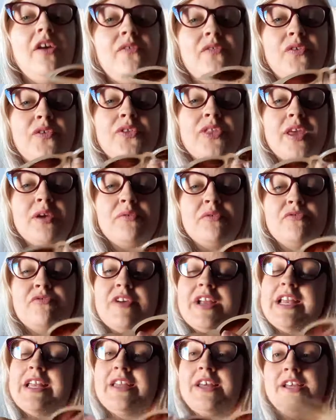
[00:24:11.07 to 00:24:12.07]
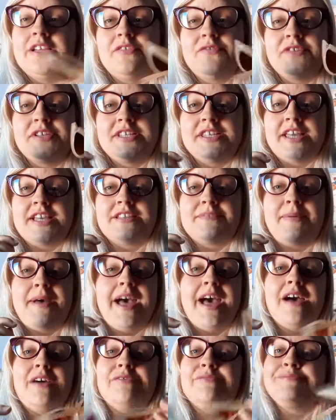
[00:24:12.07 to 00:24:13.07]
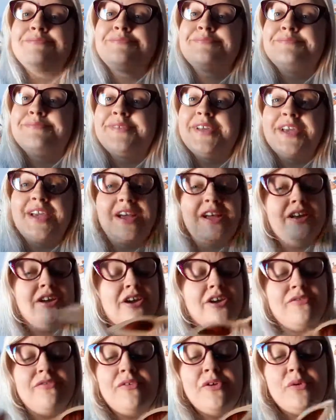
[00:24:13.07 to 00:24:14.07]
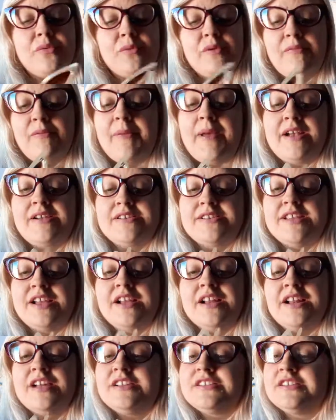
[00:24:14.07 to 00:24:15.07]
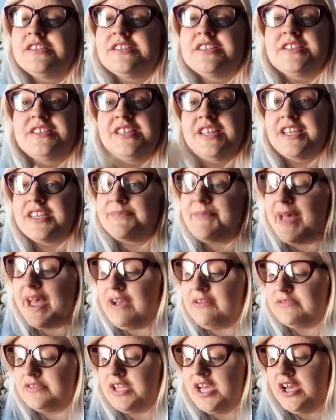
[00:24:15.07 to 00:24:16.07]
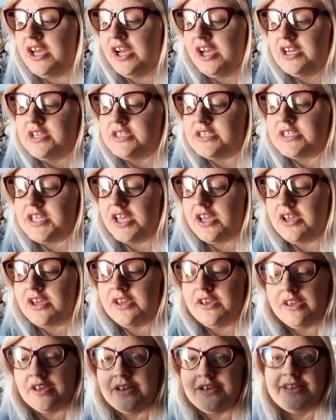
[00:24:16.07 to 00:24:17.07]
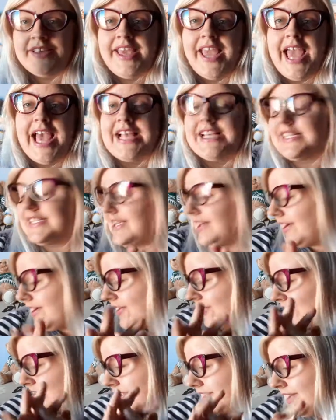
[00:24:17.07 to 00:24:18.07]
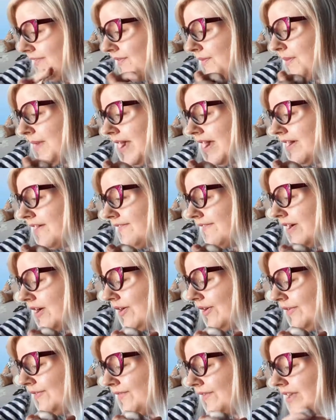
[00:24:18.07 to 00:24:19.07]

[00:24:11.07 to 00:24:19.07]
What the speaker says: thought they were really nice for £6. You can't go wrong with a pair of sunglasses at £6. So yes, I got another pair of